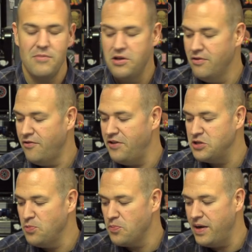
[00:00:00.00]
They do have a
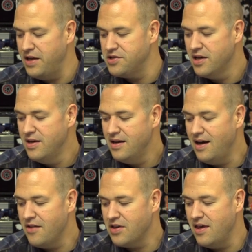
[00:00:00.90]
Facebook page,
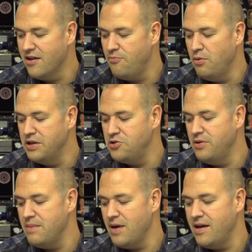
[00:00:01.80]
the King of
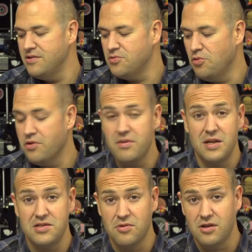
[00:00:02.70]
0.28 miles or the
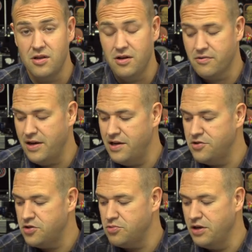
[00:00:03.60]
Minnesota Long
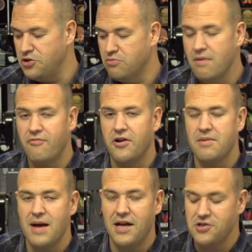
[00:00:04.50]
Range 22 Rimfire
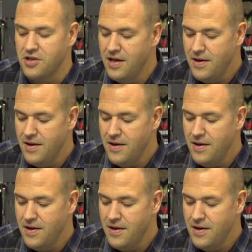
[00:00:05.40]
Match.